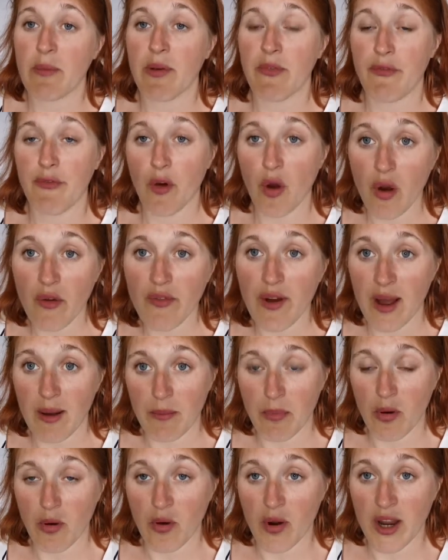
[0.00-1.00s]
Before
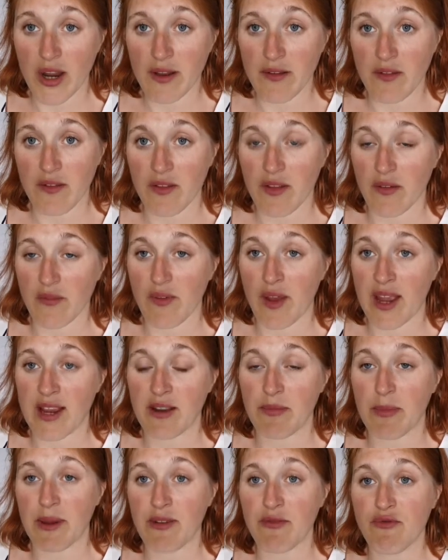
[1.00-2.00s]
that point,
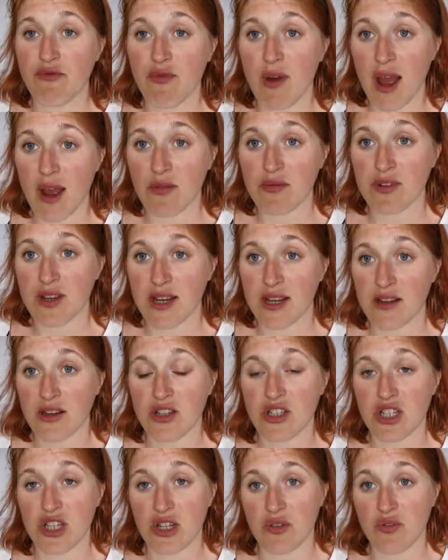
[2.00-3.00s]
they'd been rounding
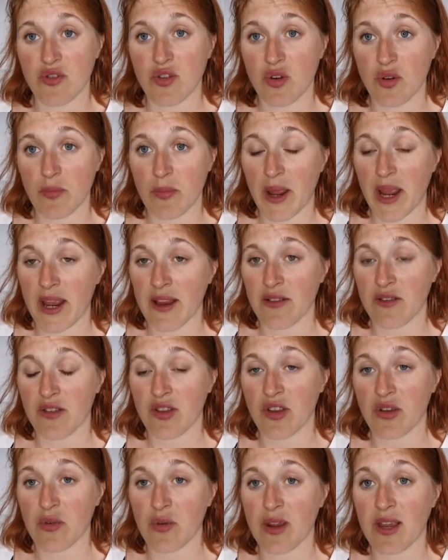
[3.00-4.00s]
the Jews up
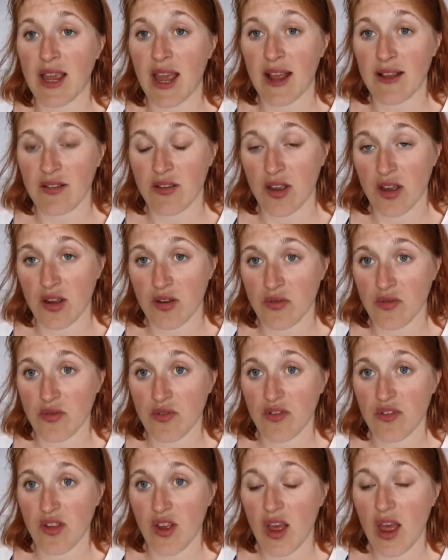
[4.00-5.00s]
into
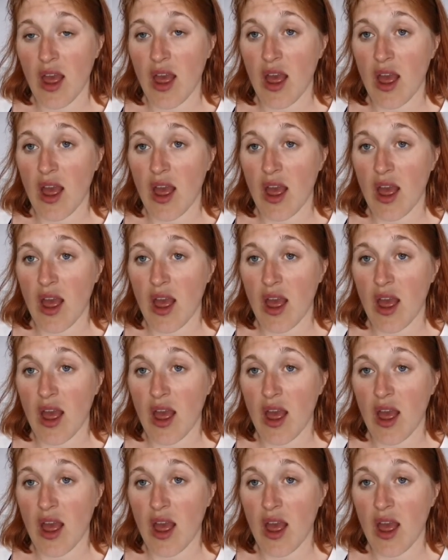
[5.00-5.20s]
ghettos